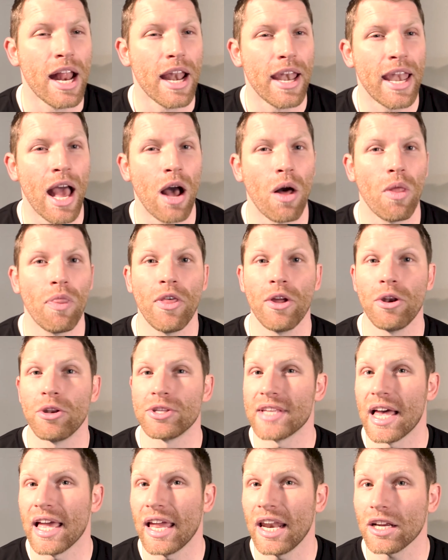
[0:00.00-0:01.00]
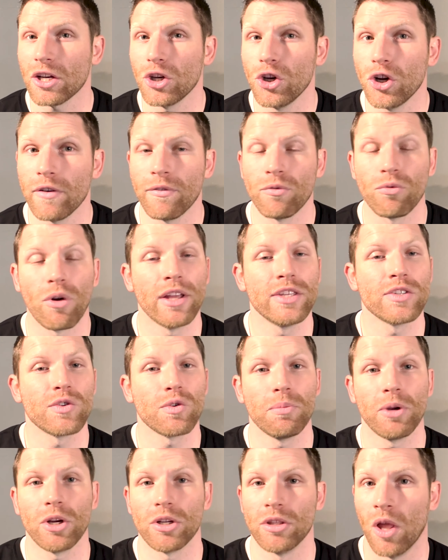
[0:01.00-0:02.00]
Now, the sciatic nerve runs
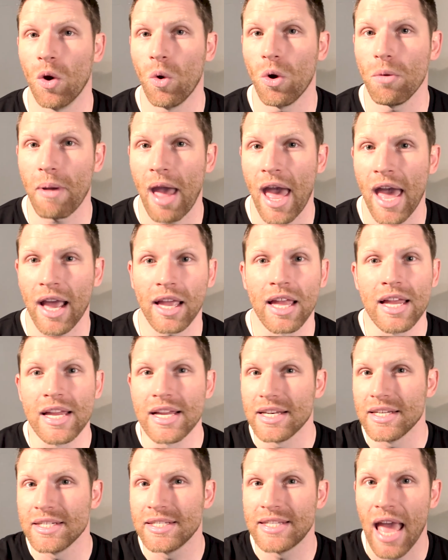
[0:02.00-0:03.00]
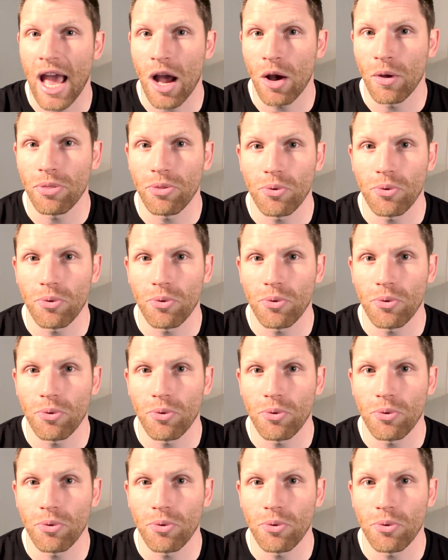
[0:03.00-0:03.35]
from your lower back down